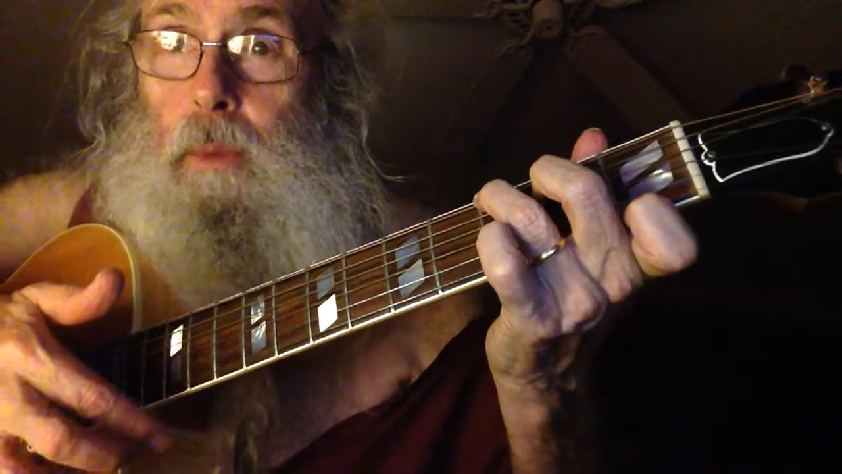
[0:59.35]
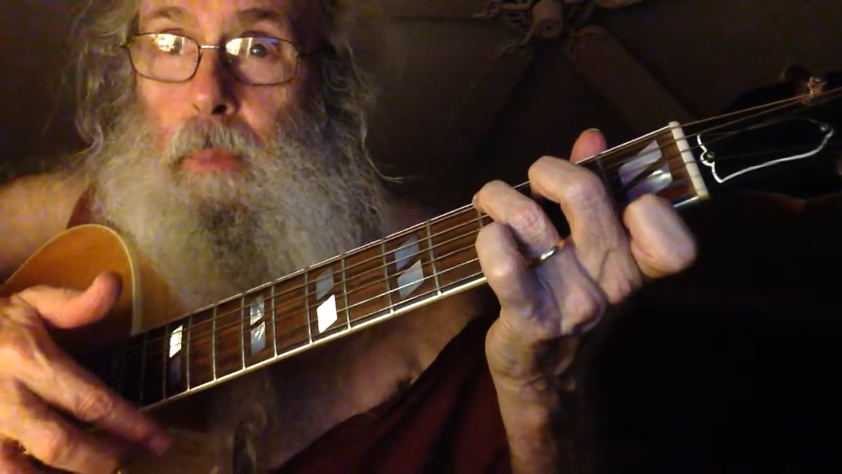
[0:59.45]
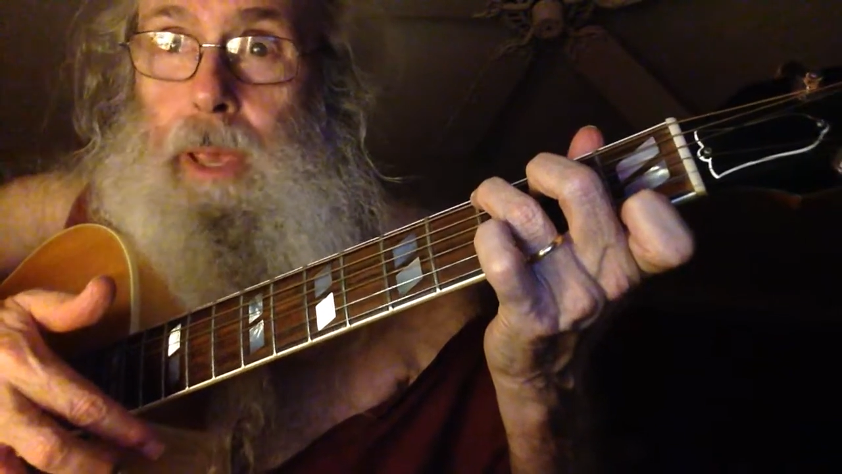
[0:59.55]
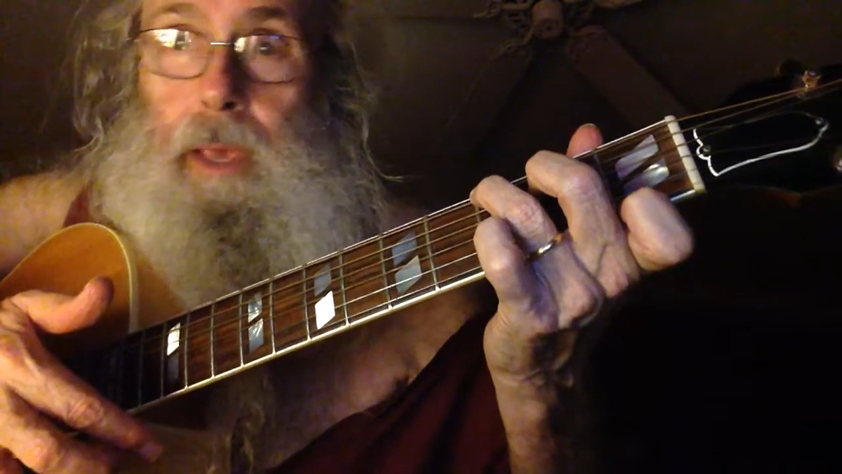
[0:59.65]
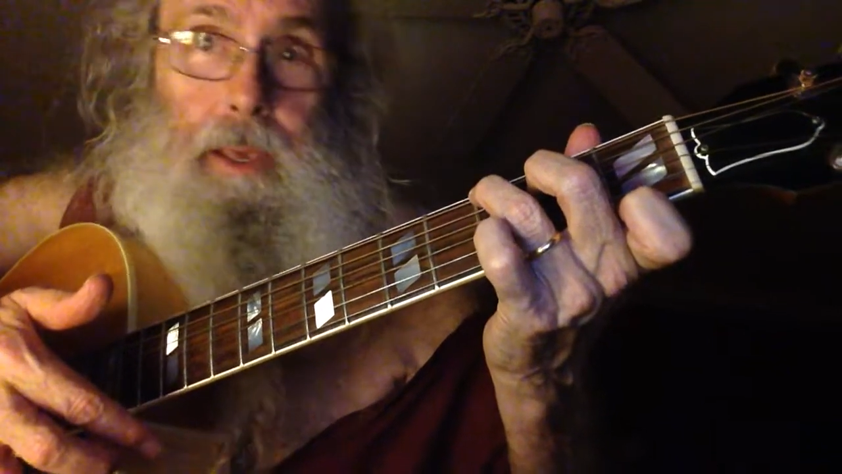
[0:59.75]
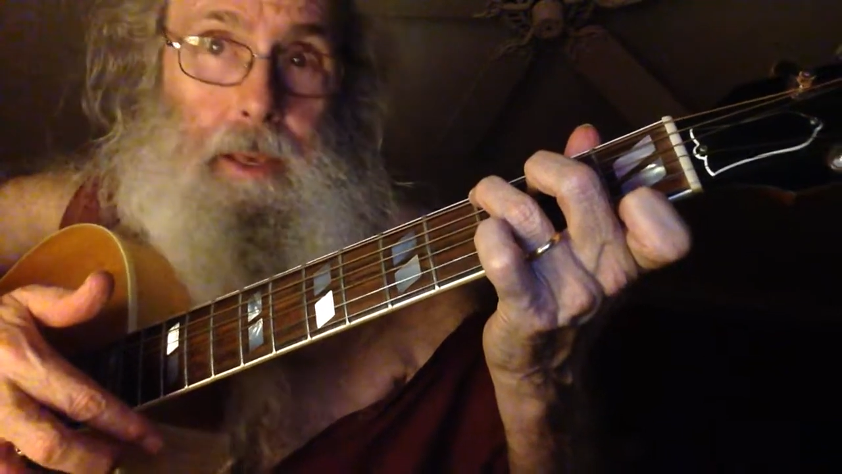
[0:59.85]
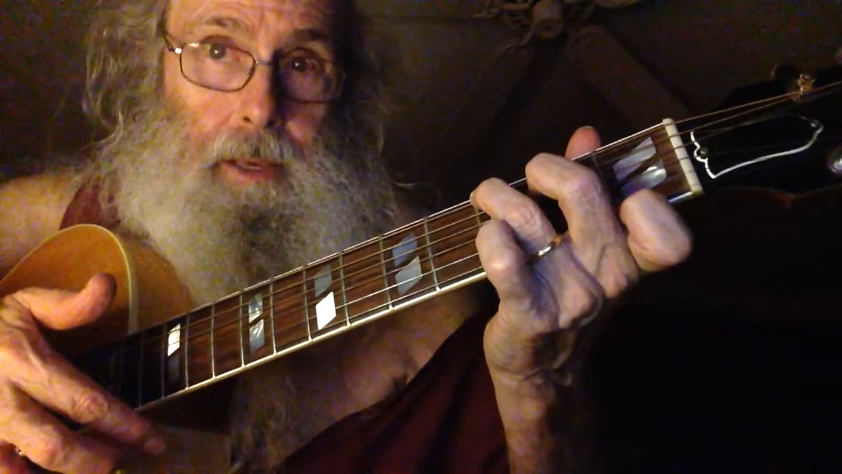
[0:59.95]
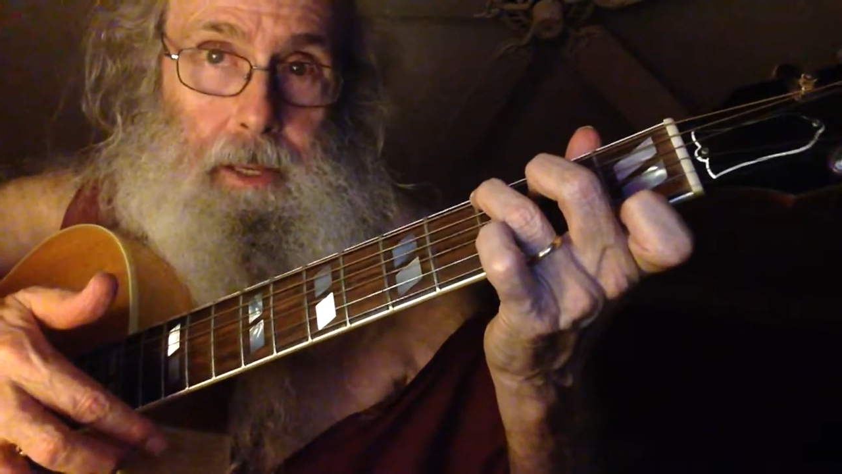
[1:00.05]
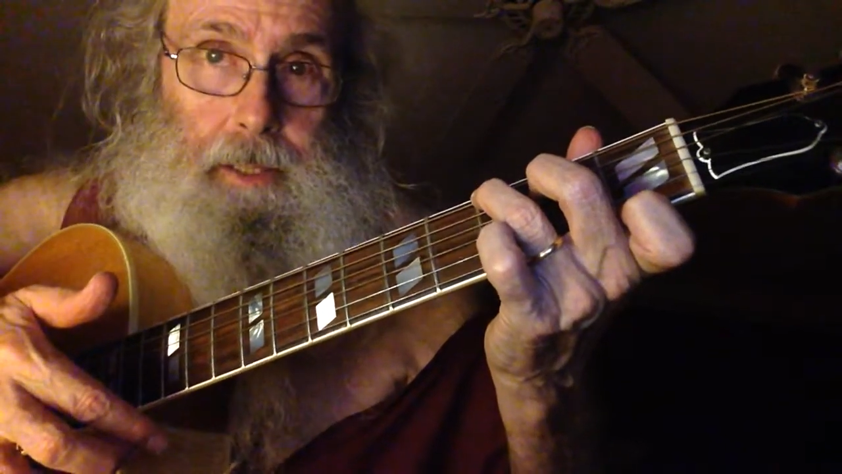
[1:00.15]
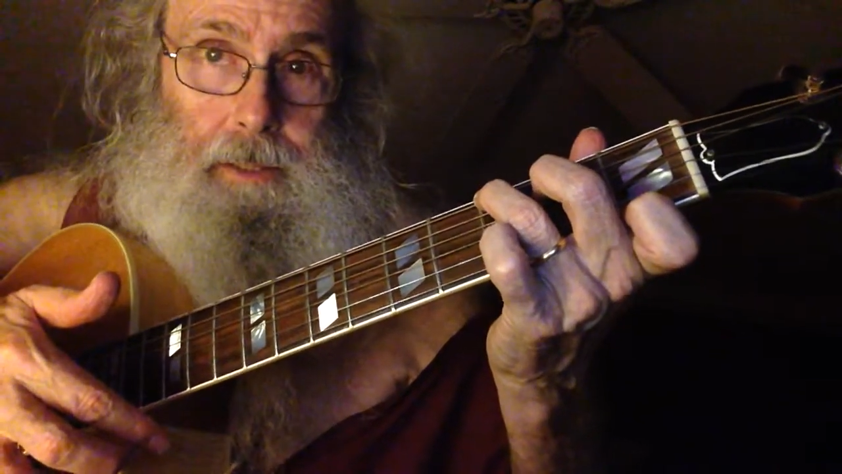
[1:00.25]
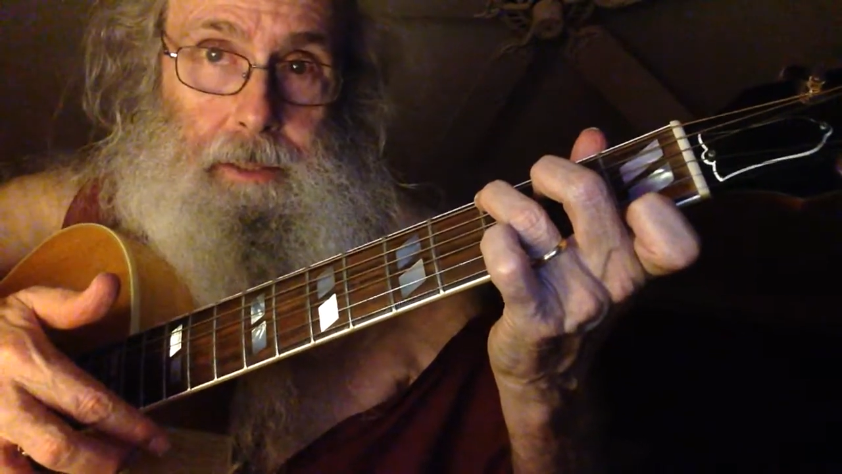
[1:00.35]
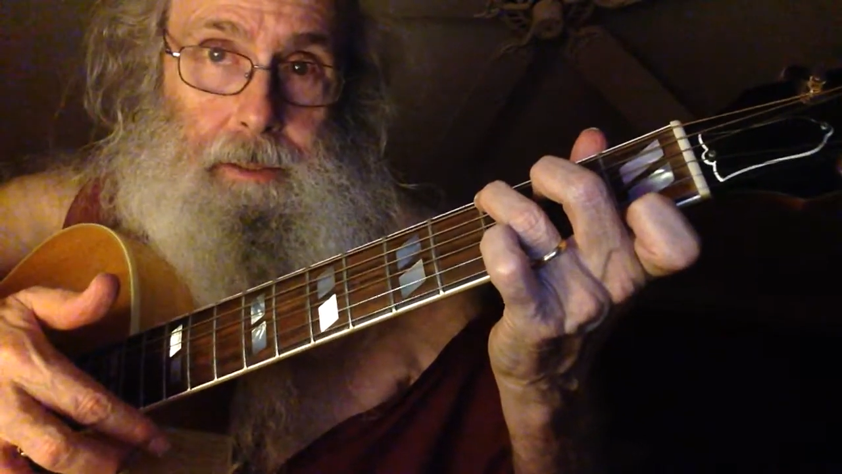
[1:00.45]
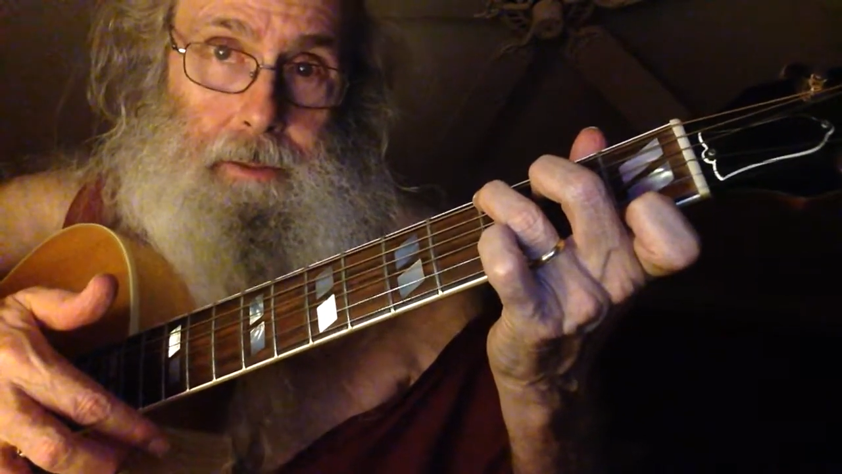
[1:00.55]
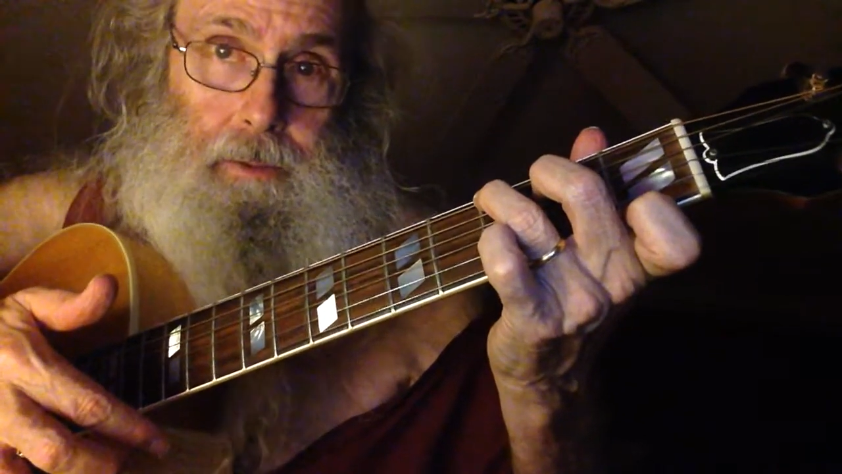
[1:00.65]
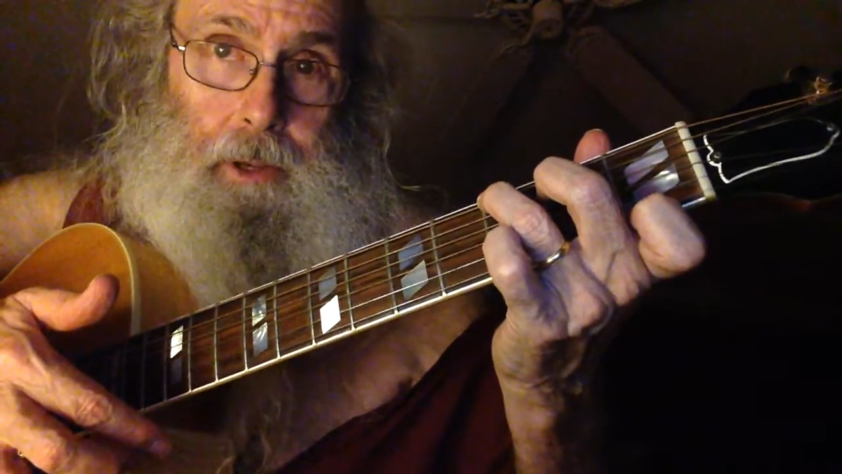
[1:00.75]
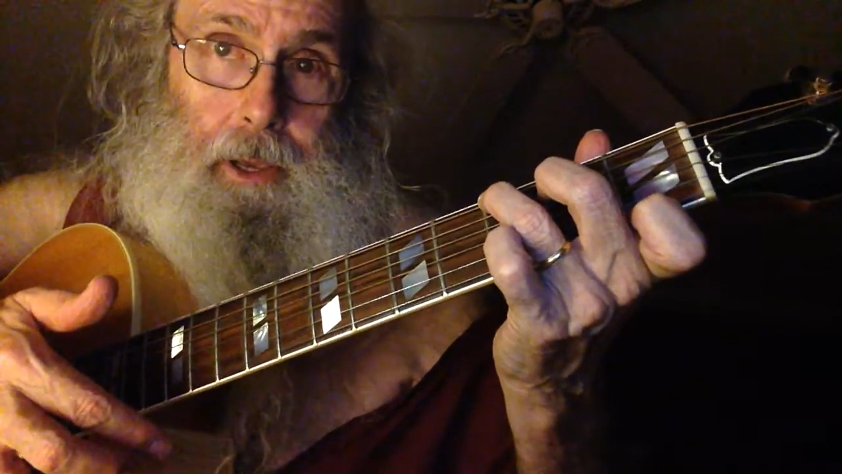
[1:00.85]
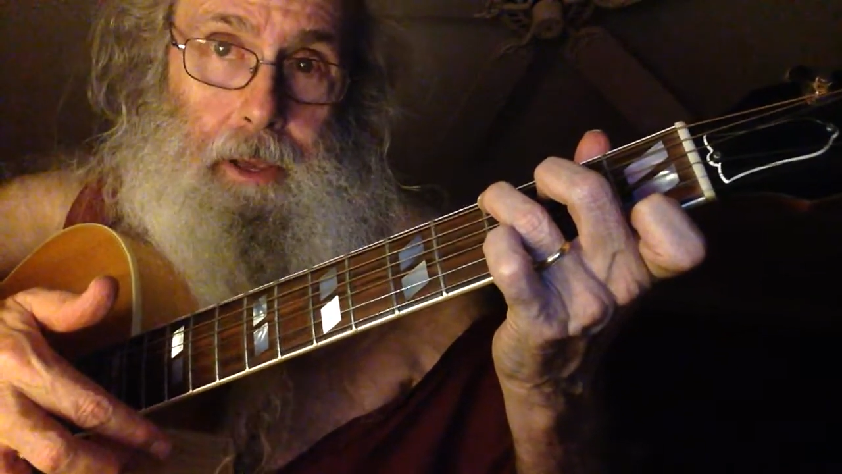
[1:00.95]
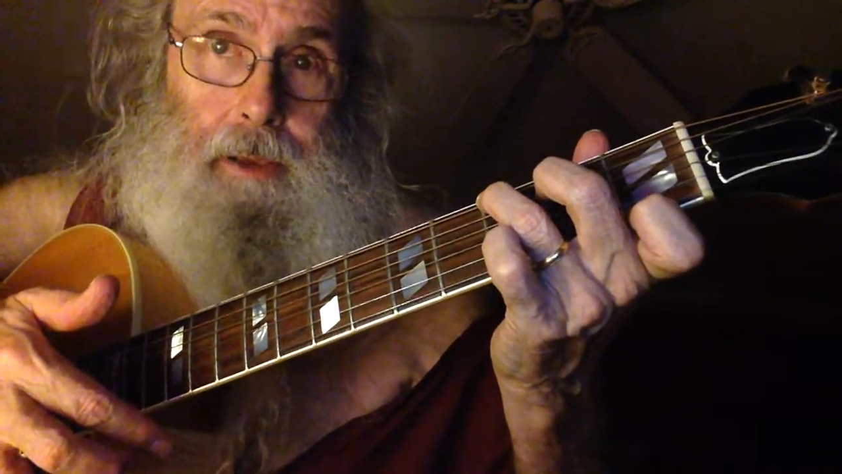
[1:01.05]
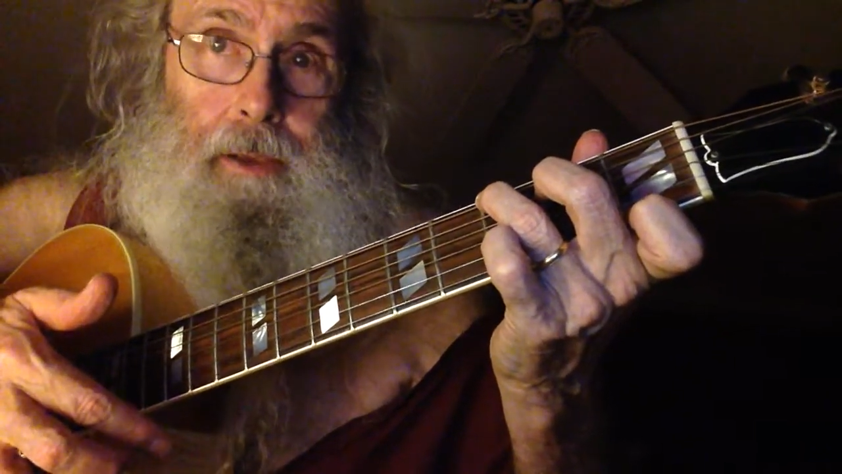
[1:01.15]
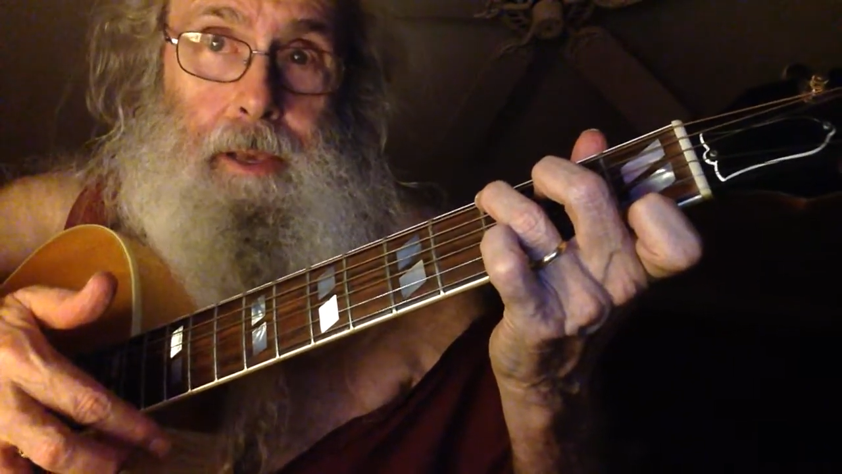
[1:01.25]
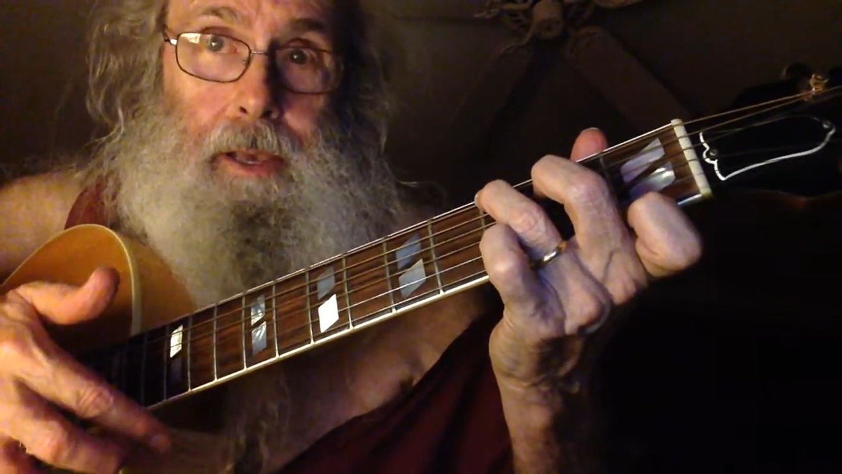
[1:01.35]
pinky is, okay?